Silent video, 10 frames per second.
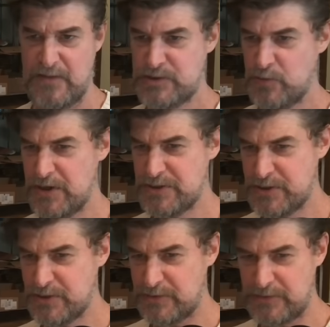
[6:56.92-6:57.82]
This one is
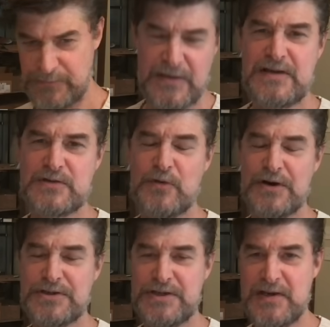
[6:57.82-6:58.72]
cool. This is
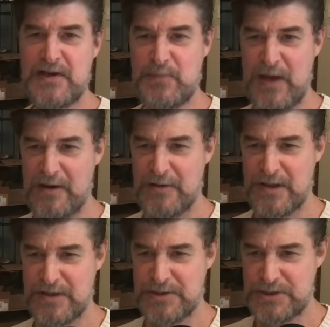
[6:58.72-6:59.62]
where Sidney
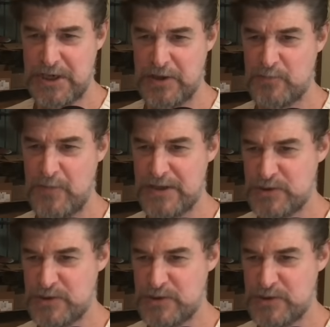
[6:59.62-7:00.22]
Powell shared my